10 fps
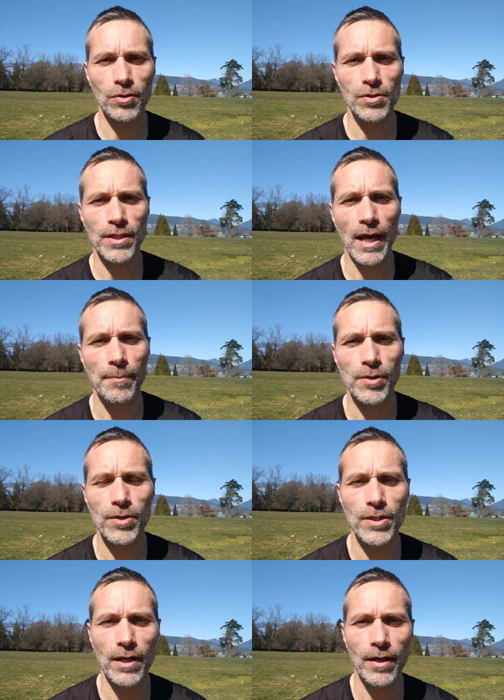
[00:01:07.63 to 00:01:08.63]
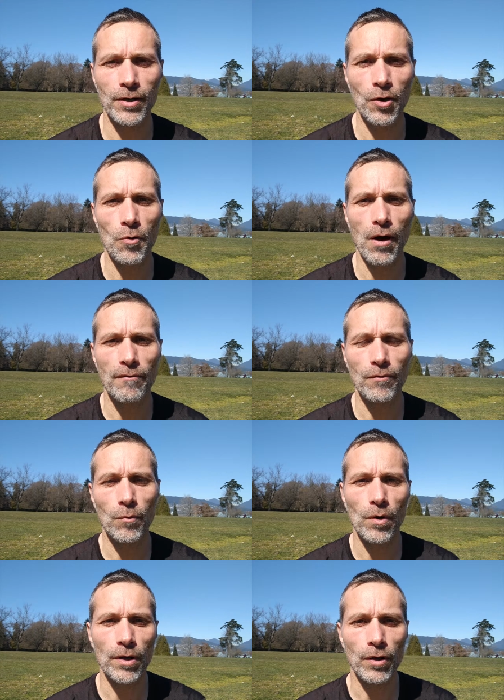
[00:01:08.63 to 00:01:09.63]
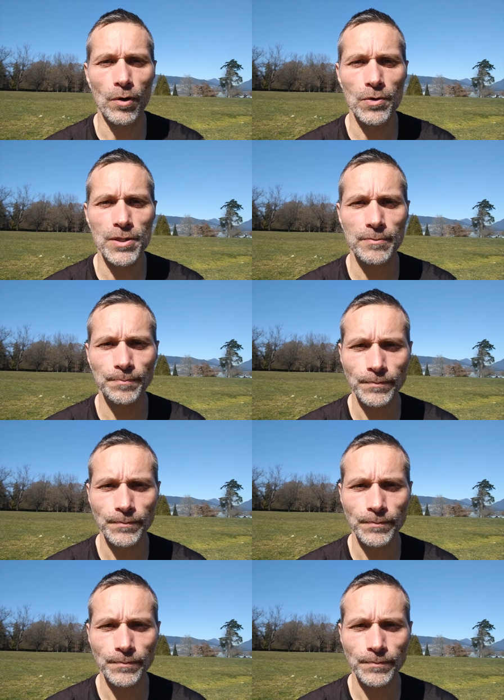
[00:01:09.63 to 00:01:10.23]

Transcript: use adapters and go off of one of those.